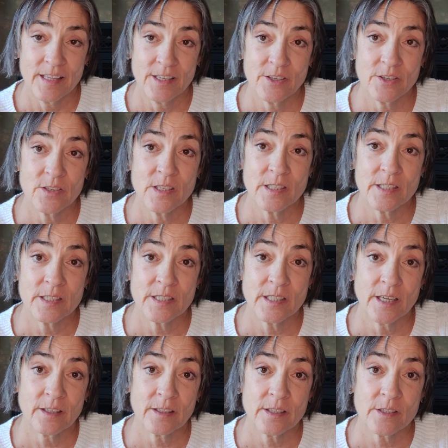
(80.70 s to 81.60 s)
I think you need
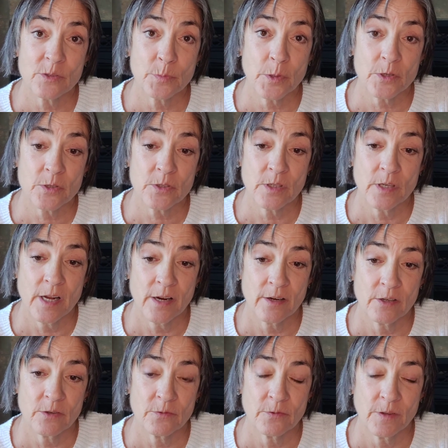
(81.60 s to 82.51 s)
to tell this person
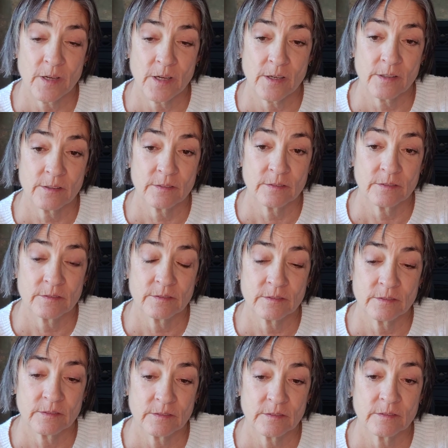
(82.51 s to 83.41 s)
how you feel
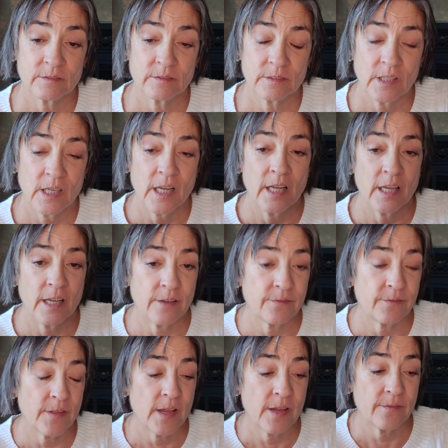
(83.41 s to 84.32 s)

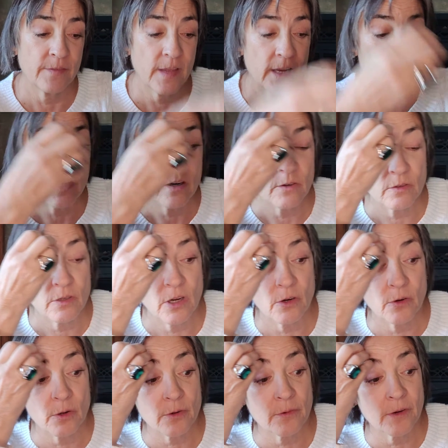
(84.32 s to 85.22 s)
if, if they don't
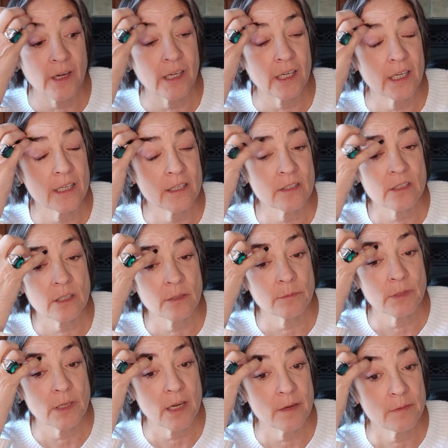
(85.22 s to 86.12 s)
know already. And
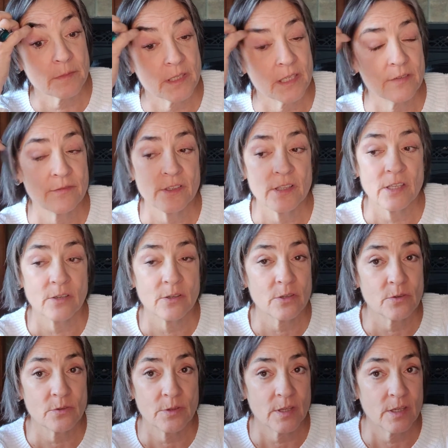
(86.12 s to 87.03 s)
sometimes, even though
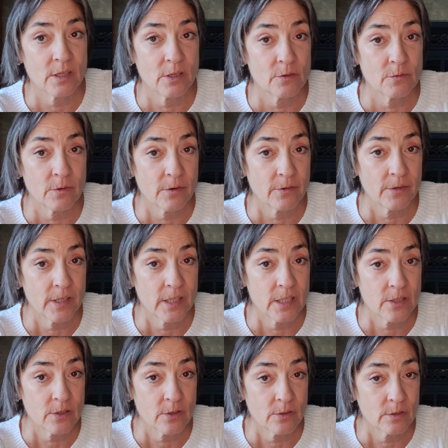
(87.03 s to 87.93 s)
you think you've
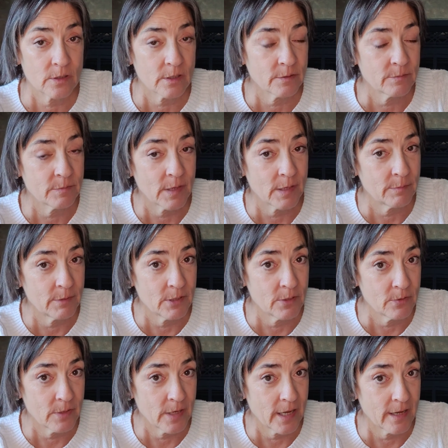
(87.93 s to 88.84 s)
already told them, maybe
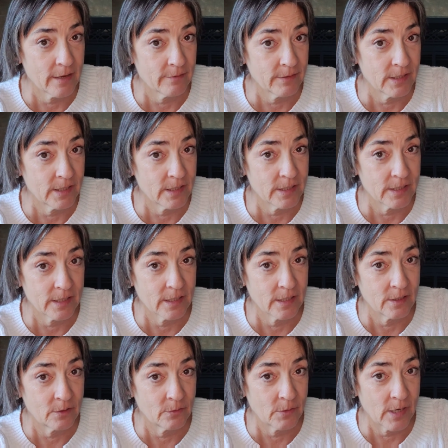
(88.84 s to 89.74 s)
you haven't
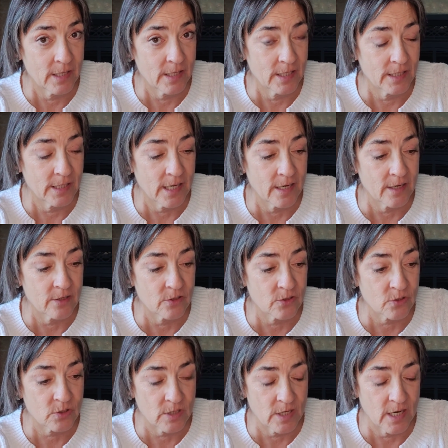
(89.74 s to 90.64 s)
in a way that they
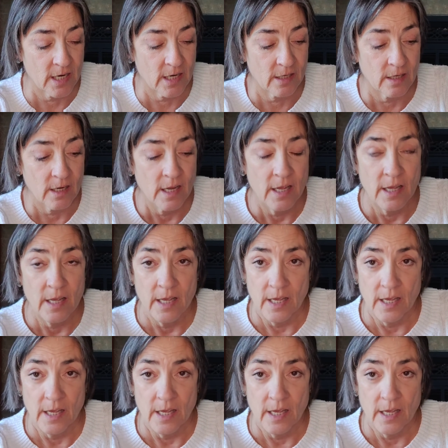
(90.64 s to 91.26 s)
understand.